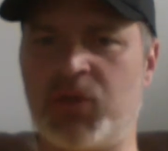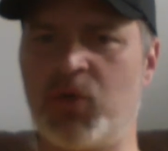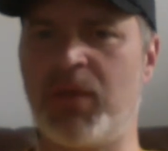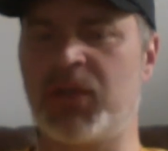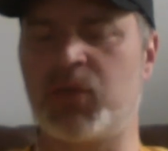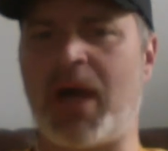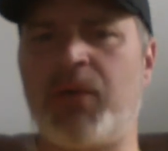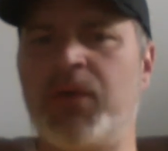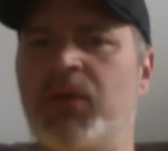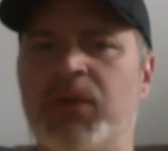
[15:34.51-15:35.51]
two months well, how
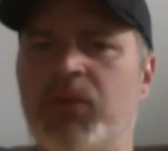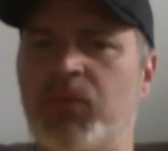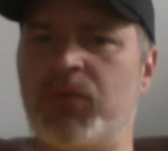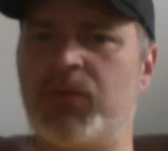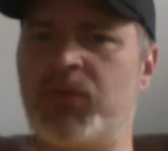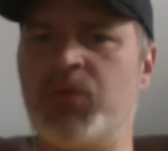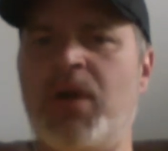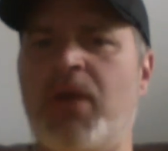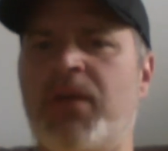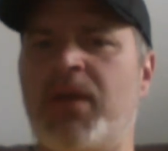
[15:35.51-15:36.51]
are you going to do
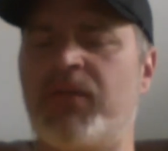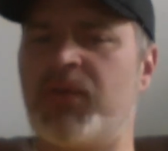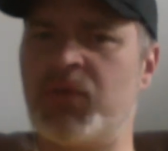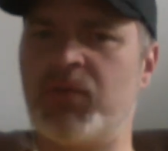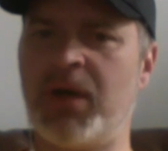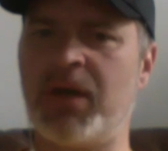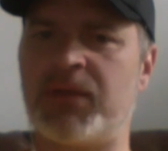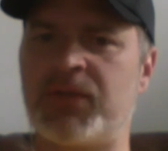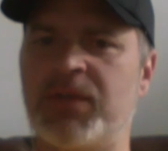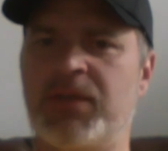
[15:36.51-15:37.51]
nothing for two
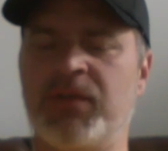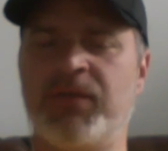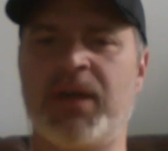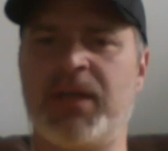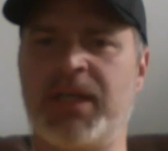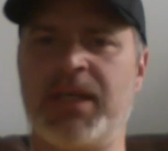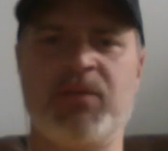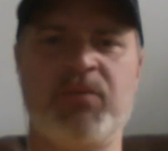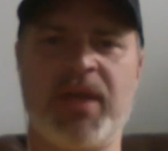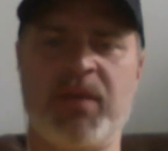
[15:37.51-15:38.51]
months you've got to eat
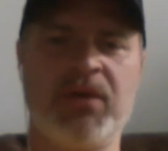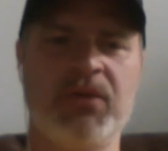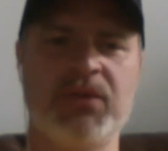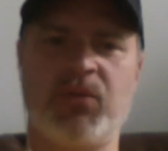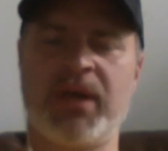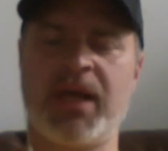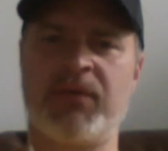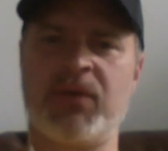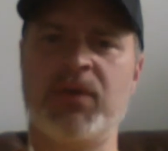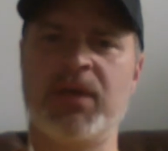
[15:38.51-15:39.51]
and pay bills and what have
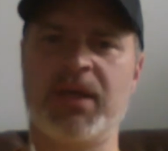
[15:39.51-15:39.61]
you